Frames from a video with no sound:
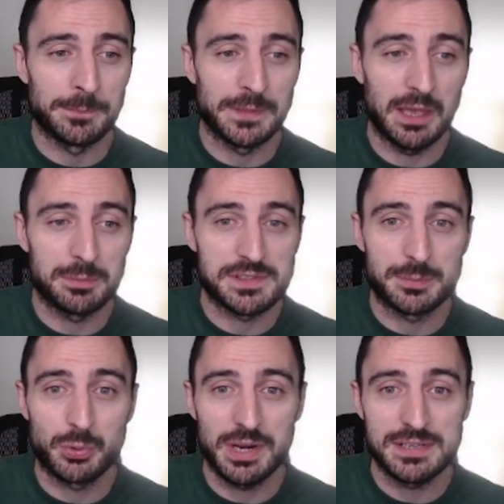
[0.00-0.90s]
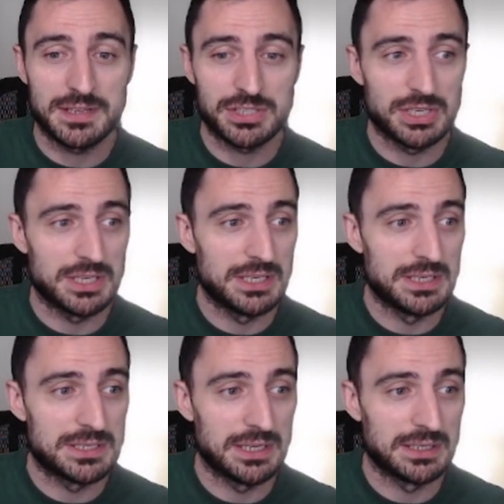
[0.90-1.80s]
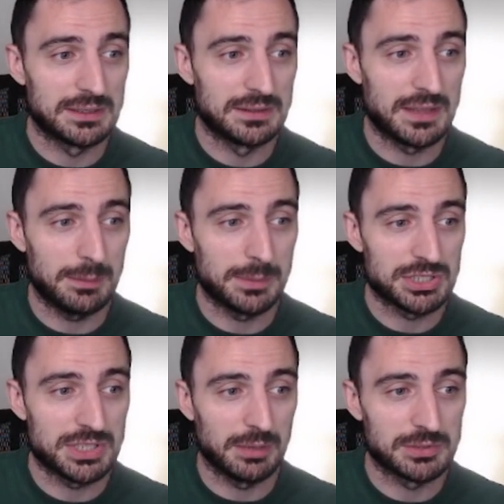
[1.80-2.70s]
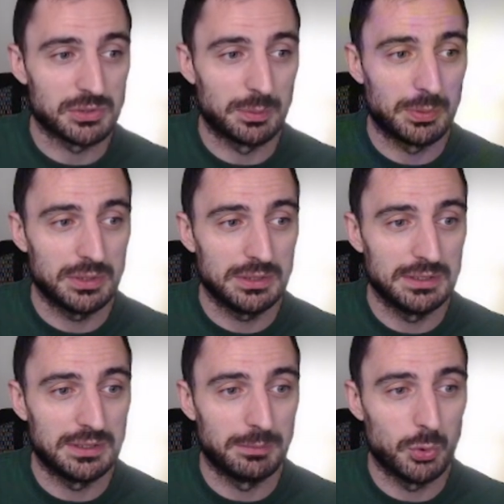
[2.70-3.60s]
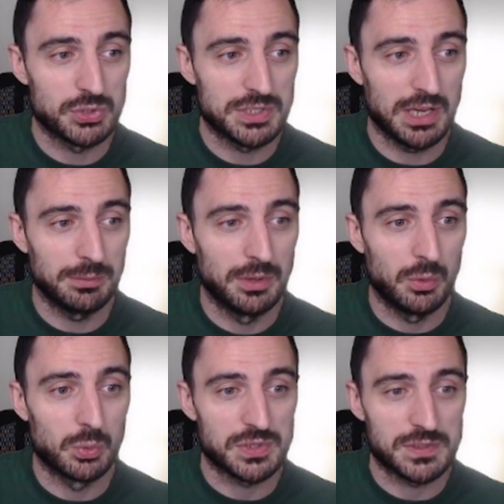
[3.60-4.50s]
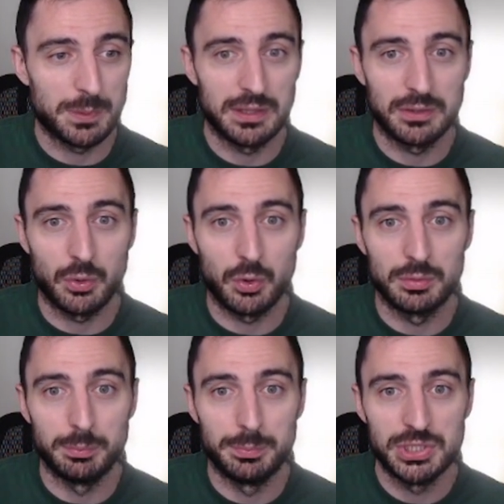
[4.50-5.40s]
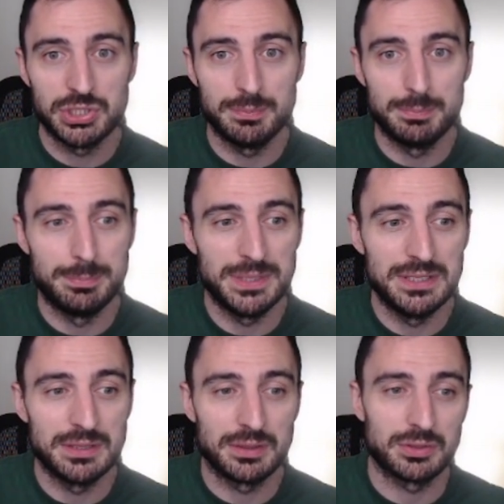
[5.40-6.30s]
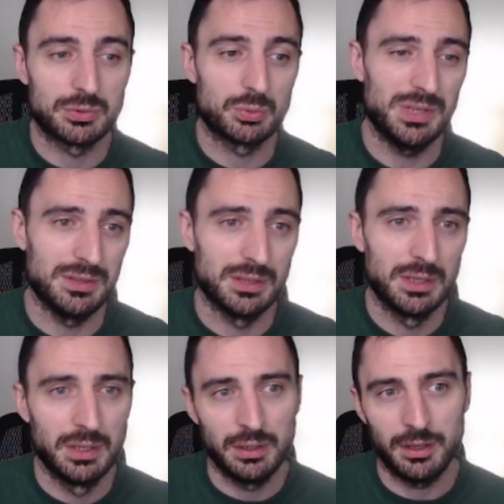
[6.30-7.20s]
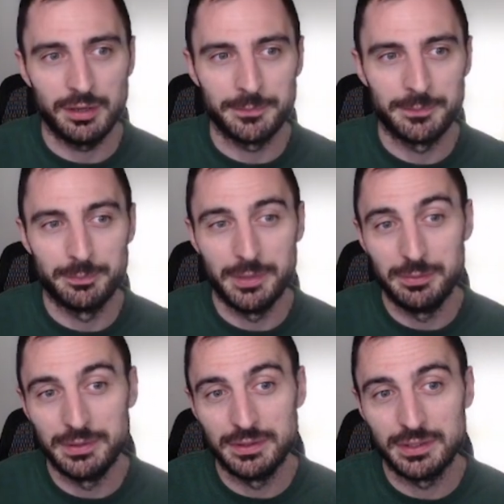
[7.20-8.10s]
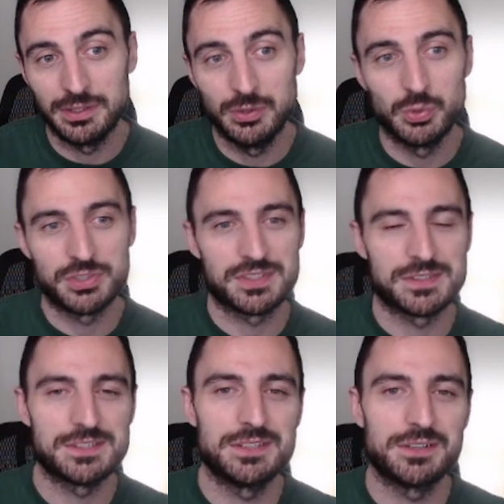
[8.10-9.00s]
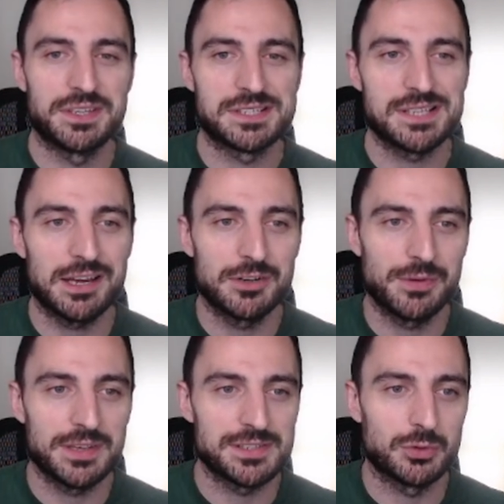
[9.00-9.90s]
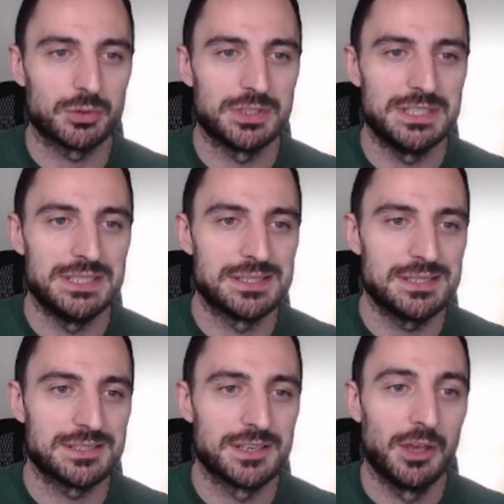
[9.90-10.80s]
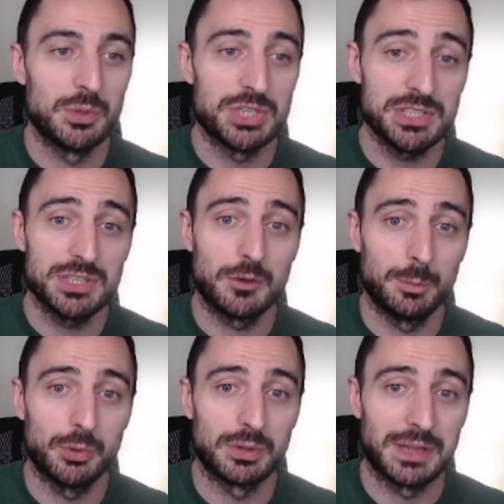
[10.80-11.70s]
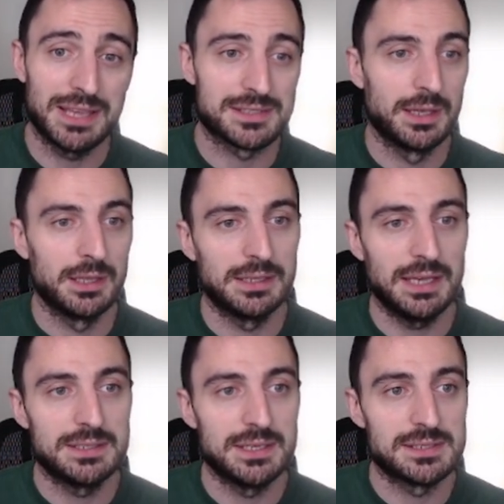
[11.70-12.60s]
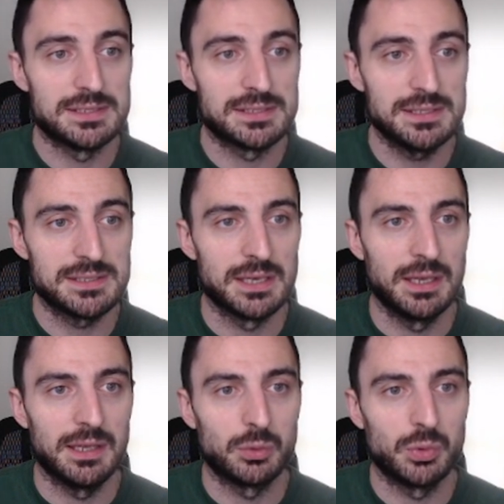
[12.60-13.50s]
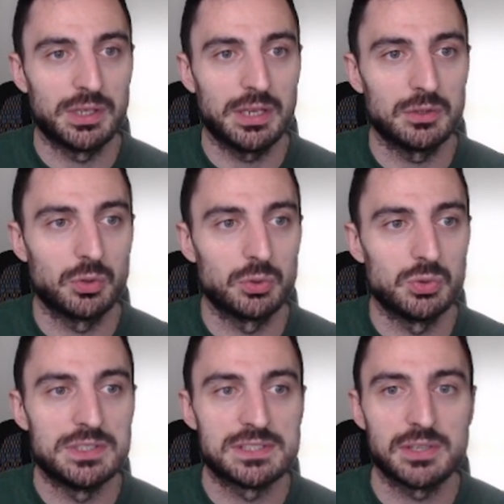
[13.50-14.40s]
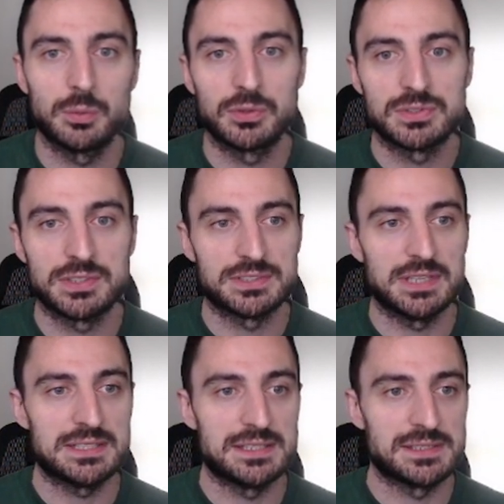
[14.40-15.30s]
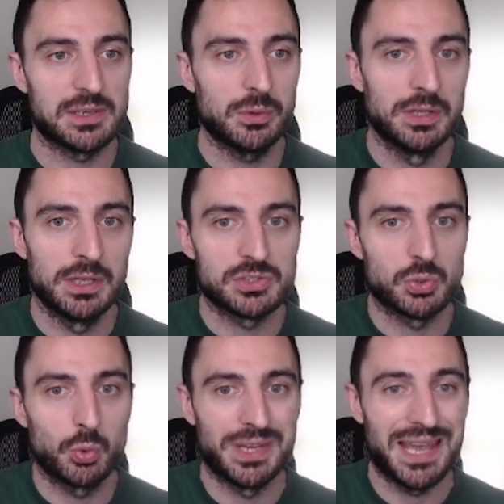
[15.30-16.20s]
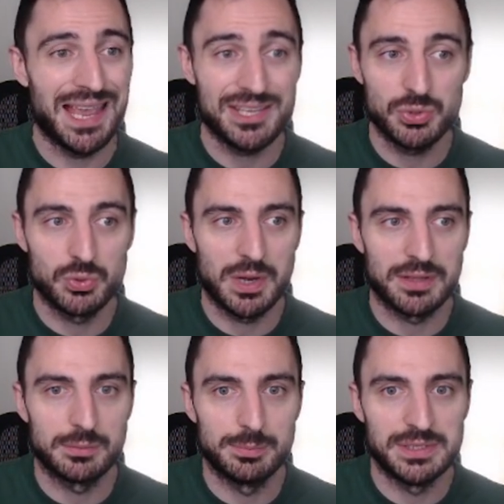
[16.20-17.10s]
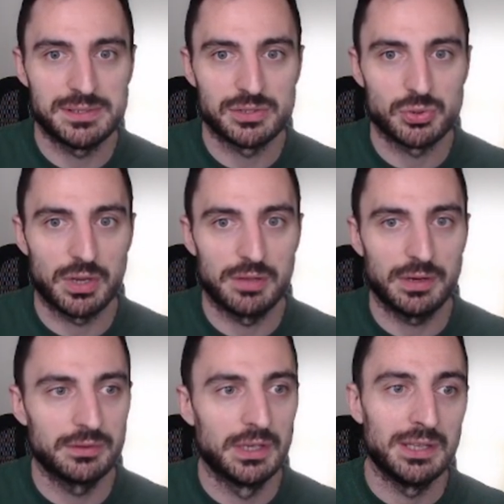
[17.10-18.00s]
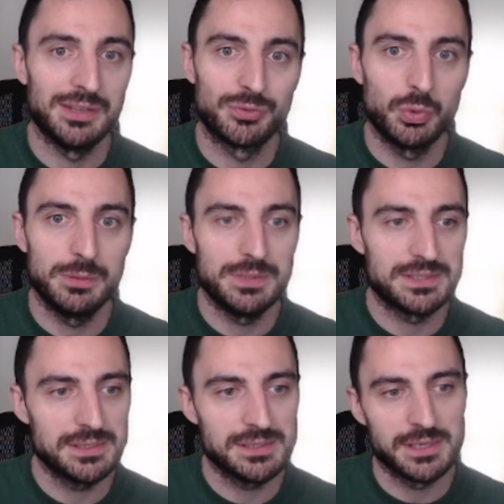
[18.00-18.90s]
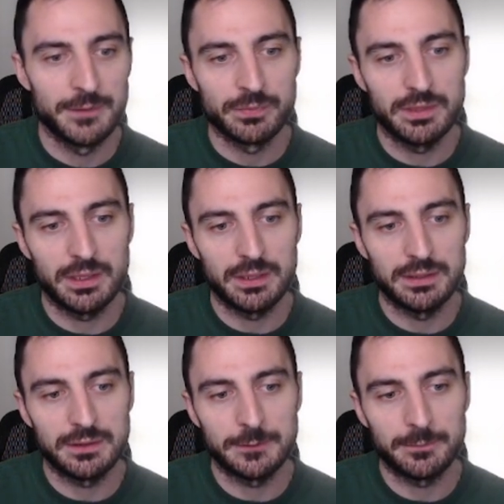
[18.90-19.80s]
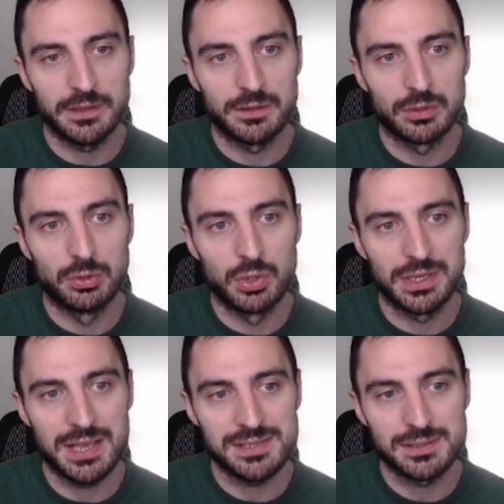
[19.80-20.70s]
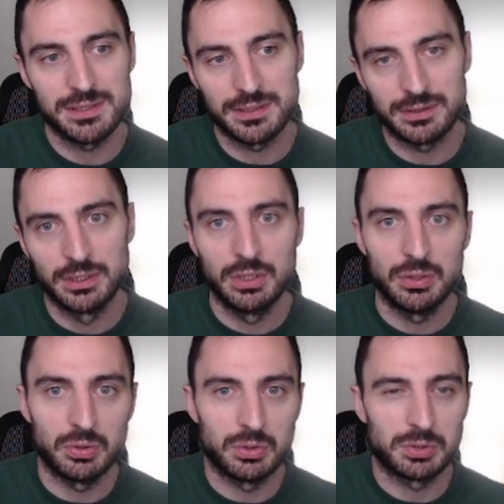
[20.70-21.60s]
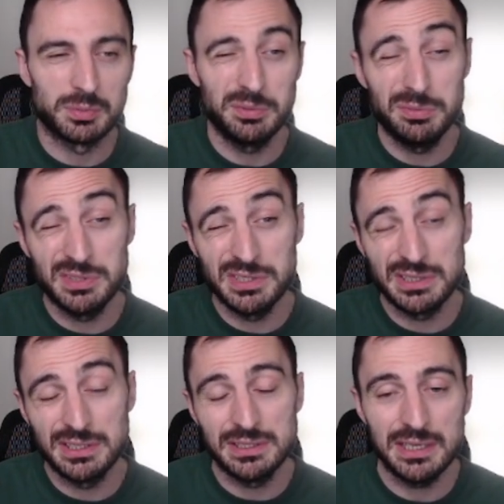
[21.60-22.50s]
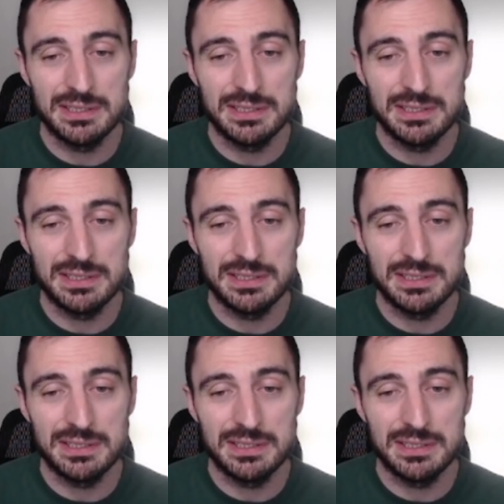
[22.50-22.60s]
I'm surprised actually he taken that much time. So apparently the most time was spent on bishop b3. Maybe he was considering sacrificing on e6, which actually computer likes. Knight takes e6, and queen can't go to e7 because there is knight c7. So queen has to go either b6 or a5. If queen b6, then either long castle here, or maybe immediately knight